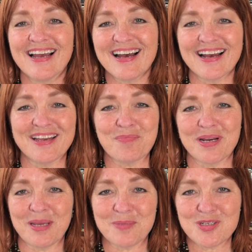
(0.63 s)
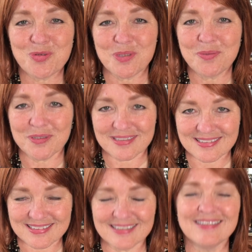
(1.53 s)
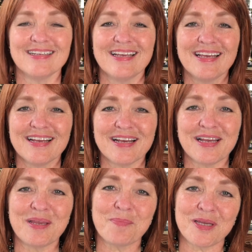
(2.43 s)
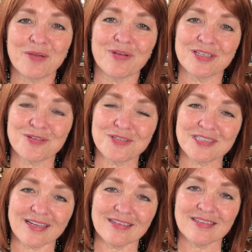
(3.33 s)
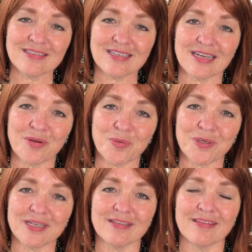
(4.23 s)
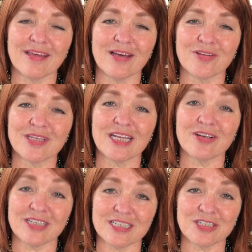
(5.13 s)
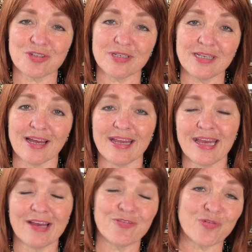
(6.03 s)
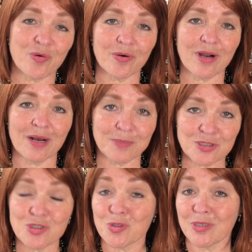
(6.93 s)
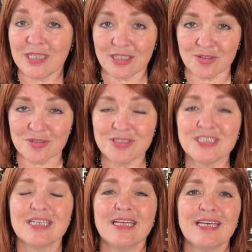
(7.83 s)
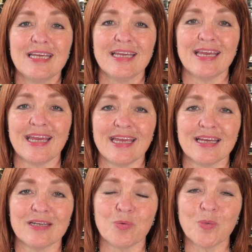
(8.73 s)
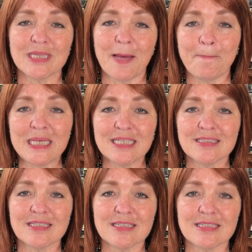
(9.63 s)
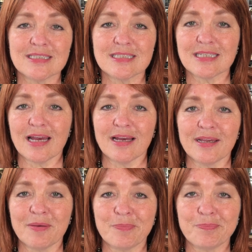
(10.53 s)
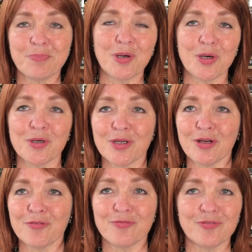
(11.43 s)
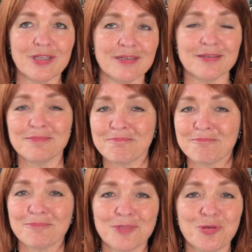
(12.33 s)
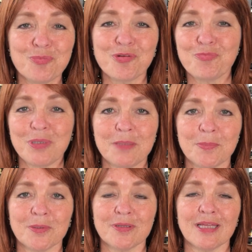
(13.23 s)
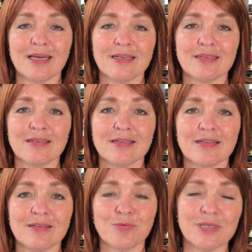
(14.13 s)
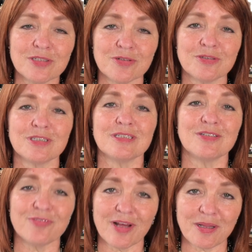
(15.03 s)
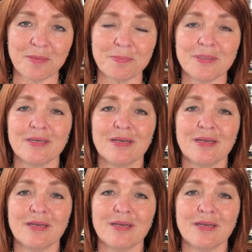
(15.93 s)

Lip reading: Hi, my name is Julie Wilkinson. I am a research scientist and I work in the healthcare industry. I have for almost 30 years. And what that means is I am part of the group of people that research, develop